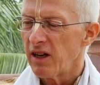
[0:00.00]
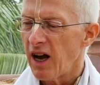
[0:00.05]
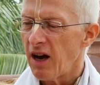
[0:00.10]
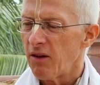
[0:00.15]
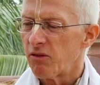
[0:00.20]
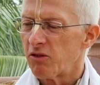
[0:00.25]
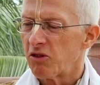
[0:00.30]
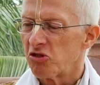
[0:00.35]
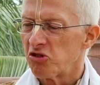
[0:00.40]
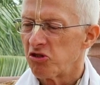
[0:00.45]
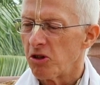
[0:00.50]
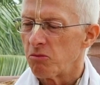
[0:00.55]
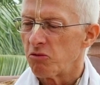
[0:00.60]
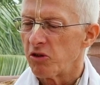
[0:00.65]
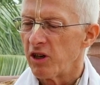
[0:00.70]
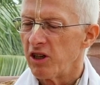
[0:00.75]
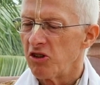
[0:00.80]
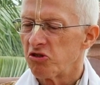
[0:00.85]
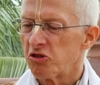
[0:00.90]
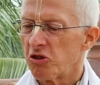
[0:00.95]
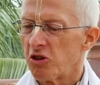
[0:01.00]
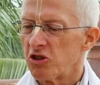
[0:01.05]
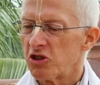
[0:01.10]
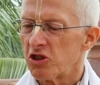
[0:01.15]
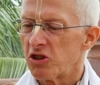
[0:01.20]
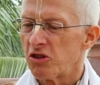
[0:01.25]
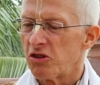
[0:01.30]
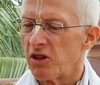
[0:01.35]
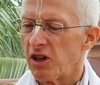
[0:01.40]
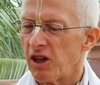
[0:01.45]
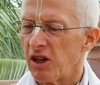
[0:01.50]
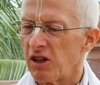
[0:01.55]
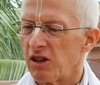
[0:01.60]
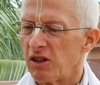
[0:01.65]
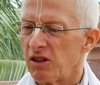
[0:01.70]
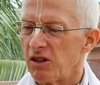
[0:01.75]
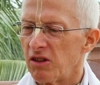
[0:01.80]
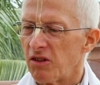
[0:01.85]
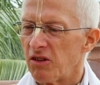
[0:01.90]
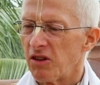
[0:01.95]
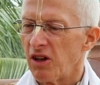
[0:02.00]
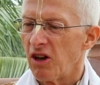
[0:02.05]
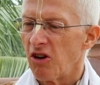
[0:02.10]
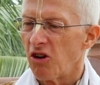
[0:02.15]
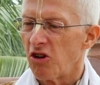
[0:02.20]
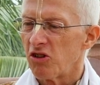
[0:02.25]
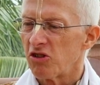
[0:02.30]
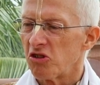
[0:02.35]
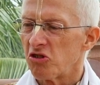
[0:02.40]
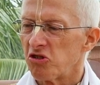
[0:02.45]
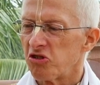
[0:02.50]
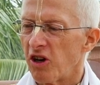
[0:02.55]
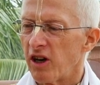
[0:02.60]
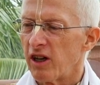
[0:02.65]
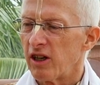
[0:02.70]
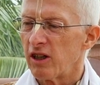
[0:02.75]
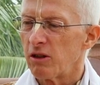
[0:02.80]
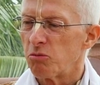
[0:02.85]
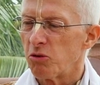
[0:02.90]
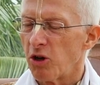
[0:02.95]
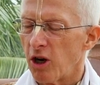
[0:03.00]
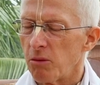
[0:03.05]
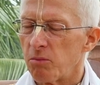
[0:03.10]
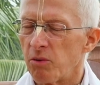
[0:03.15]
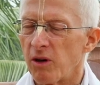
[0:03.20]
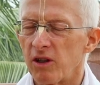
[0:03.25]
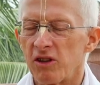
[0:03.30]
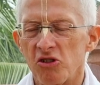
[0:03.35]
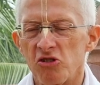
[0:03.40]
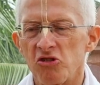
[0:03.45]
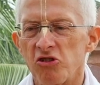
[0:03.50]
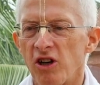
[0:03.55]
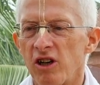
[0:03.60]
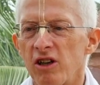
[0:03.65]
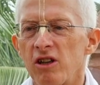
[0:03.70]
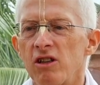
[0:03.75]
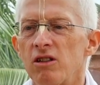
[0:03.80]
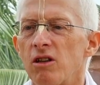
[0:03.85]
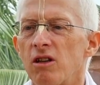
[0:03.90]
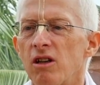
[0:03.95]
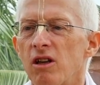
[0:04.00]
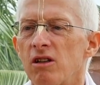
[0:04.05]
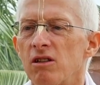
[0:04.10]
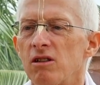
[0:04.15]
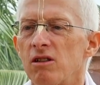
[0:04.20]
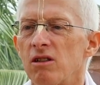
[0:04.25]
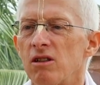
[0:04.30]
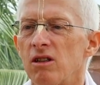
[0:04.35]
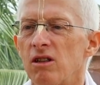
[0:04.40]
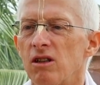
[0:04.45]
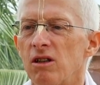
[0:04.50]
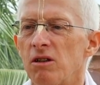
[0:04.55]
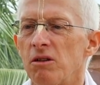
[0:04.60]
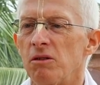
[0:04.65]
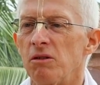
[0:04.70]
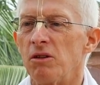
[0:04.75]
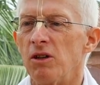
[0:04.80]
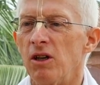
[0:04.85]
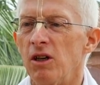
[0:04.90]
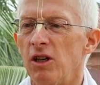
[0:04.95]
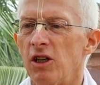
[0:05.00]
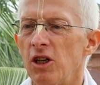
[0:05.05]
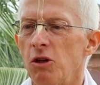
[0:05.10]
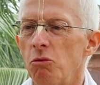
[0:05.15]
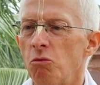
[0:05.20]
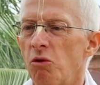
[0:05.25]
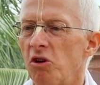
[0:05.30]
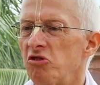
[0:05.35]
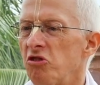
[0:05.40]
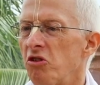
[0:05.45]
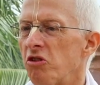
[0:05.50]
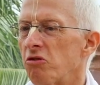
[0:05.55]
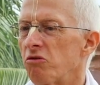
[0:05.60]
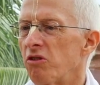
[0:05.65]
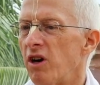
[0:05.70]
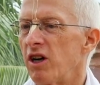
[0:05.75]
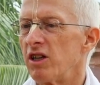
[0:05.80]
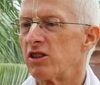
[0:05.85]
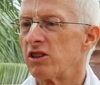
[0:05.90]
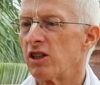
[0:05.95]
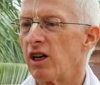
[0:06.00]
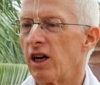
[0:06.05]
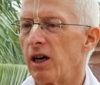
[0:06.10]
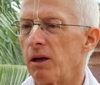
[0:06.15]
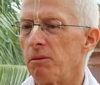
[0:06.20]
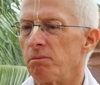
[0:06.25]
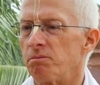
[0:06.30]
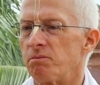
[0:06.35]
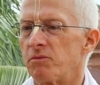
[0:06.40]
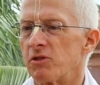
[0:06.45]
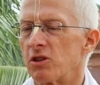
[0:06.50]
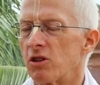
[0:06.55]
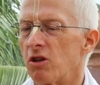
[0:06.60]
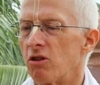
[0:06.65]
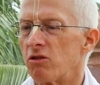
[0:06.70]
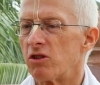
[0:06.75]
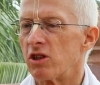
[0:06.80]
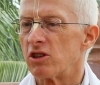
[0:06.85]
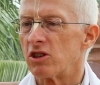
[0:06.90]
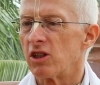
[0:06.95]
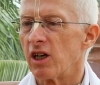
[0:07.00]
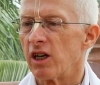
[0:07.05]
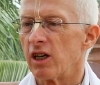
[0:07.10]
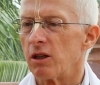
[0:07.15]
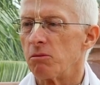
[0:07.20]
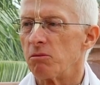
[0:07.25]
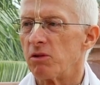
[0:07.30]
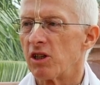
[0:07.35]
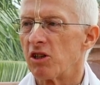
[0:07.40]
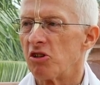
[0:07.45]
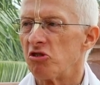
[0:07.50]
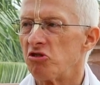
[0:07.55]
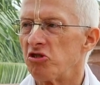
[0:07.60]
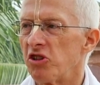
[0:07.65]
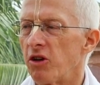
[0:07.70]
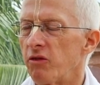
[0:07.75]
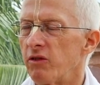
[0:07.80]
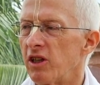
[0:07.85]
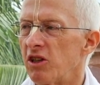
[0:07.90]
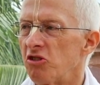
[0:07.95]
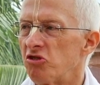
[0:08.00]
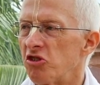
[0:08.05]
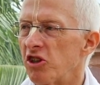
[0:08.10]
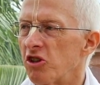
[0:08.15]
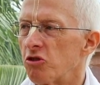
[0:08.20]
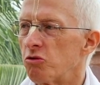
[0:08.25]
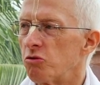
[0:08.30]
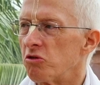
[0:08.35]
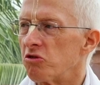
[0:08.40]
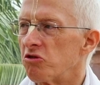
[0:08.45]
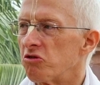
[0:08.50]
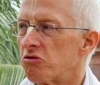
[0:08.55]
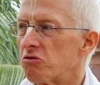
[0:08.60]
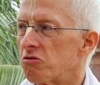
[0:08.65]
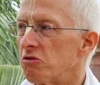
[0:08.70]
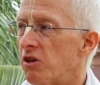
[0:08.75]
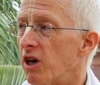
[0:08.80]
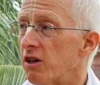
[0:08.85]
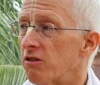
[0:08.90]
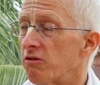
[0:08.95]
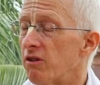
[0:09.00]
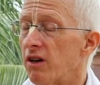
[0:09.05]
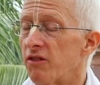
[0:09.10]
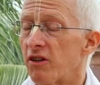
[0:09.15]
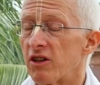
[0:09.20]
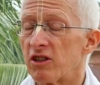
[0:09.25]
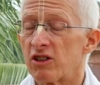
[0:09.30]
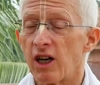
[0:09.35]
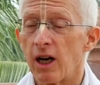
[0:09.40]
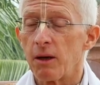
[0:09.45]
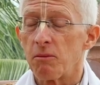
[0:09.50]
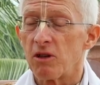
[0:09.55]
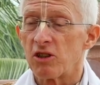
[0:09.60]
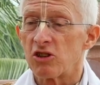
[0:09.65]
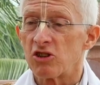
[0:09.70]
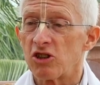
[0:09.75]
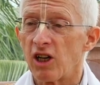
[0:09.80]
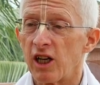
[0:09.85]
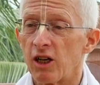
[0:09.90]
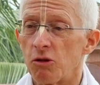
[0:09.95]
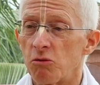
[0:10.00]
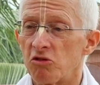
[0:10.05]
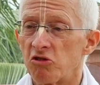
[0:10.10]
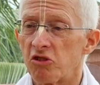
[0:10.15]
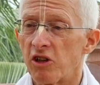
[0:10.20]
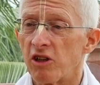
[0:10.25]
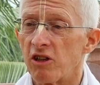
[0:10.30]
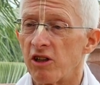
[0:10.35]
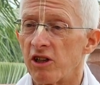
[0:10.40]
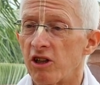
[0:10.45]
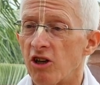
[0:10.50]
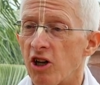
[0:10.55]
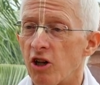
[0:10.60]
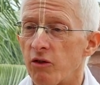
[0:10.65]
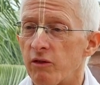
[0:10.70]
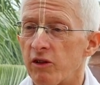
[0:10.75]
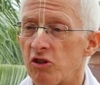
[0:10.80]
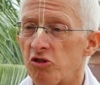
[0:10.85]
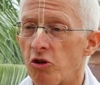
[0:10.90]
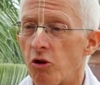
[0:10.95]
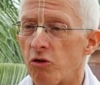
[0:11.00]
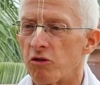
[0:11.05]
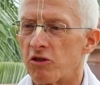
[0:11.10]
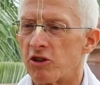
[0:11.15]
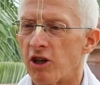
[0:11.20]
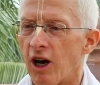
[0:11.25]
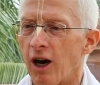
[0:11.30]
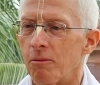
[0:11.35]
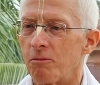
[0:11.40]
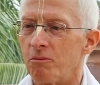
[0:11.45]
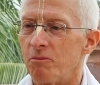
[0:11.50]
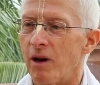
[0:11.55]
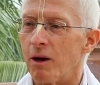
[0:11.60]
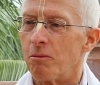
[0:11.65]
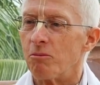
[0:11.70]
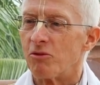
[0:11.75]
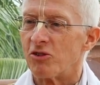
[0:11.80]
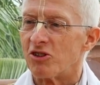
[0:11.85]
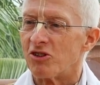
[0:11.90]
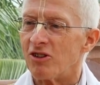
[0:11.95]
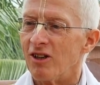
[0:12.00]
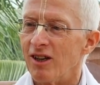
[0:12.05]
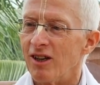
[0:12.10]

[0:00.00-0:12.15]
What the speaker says: after some research, they all decided, Prabhupada decided, that it wasn't the right time to go to China, because 76 was right around the time that China was killing all of its own top members